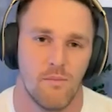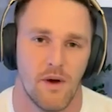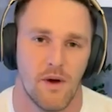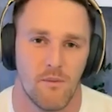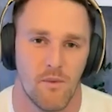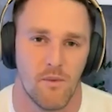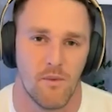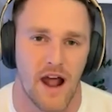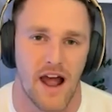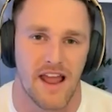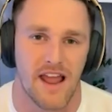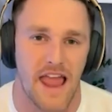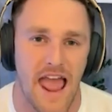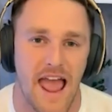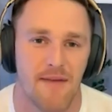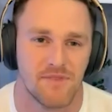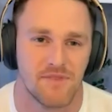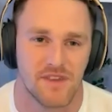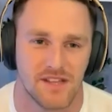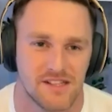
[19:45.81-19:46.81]
But when I
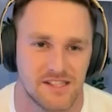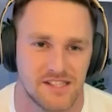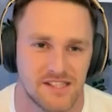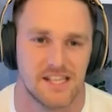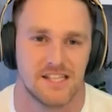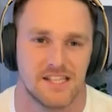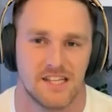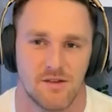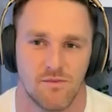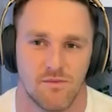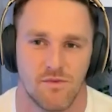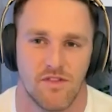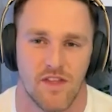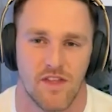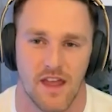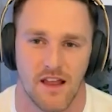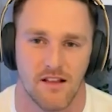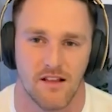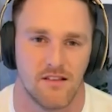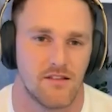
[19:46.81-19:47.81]
am consistent with
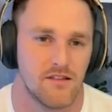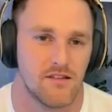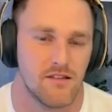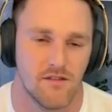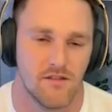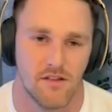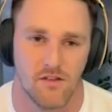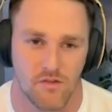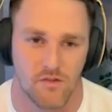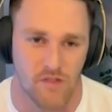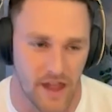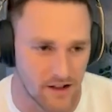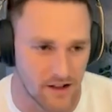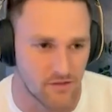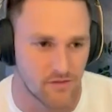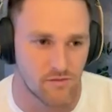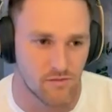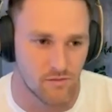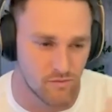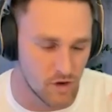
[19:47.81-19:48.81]
things, it's like,
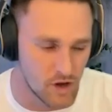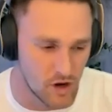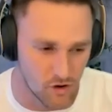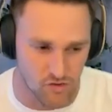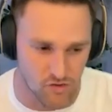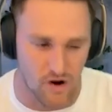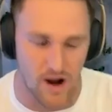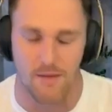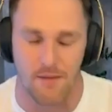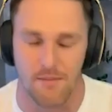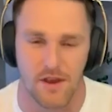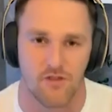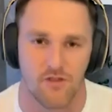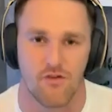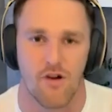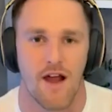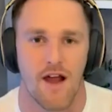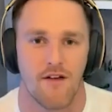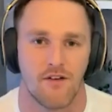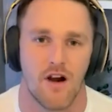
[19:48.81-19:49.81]
you know, trying to be a
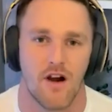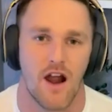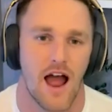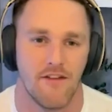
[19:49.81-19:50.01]
driver, I